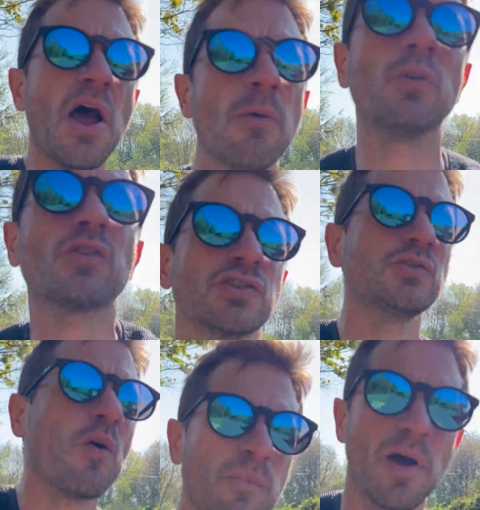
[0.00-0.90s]
well, not
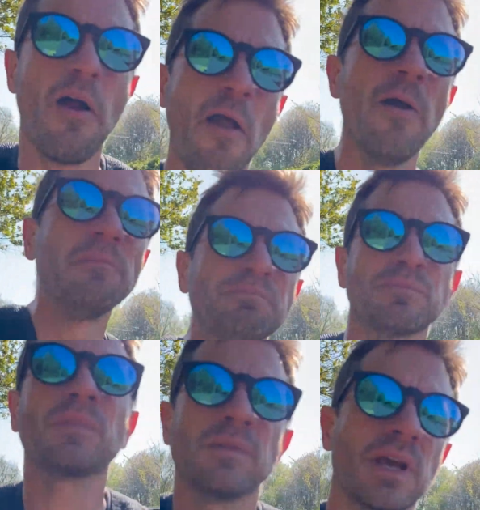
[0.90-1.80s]
stop, but
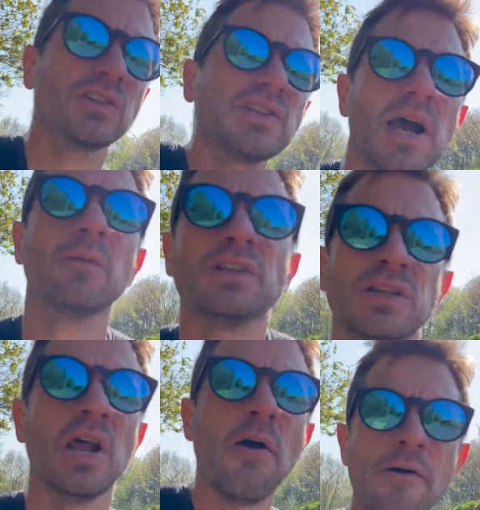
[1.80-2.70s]
next town is
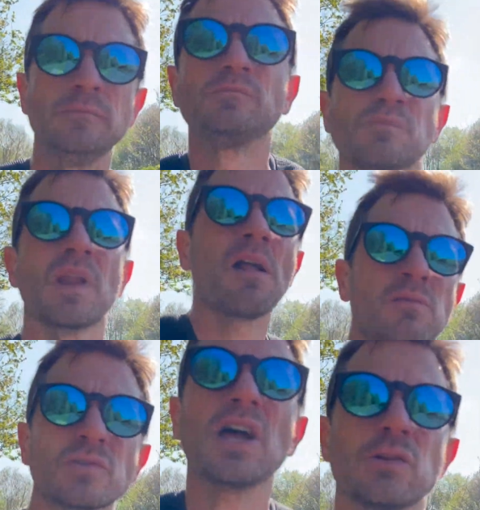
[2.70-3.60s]

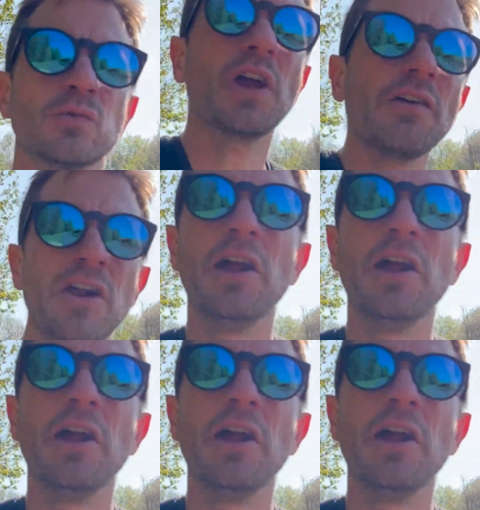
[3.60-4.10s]
Castle Carey.